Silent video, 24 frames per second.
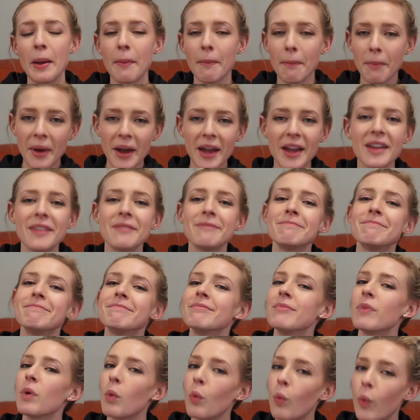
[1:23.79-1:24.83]
but
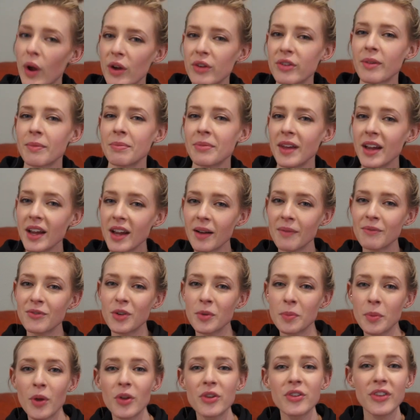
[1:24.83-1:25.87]
wear something
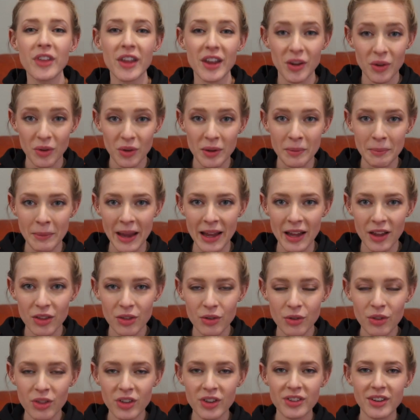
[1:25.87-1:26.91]
comfortable so that you can make it
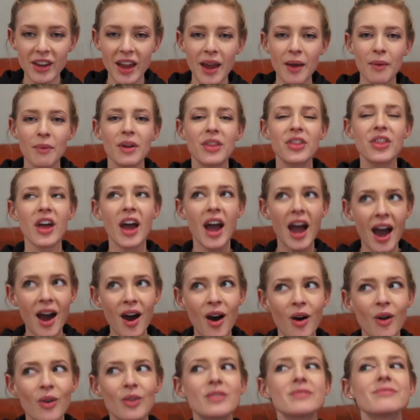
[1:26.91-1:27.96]
through the day
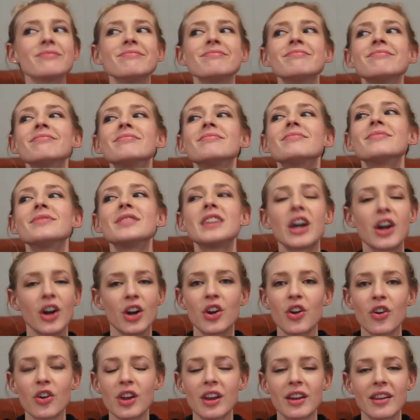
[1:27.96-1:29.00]
without tearing
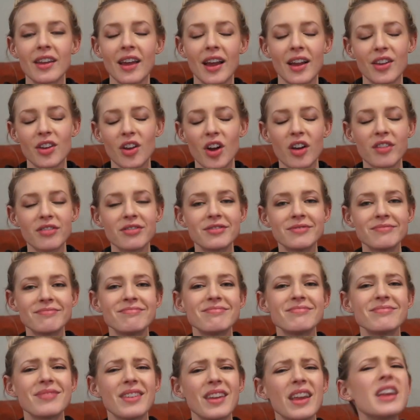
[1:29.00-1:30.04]
your kids' heads off.
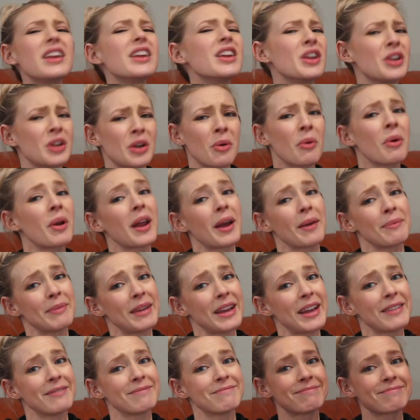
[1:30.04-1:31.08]
You know what I
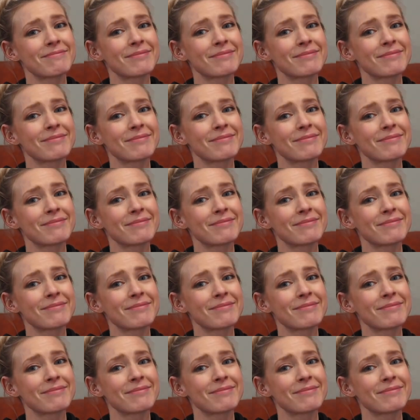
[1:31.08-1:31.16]
mean.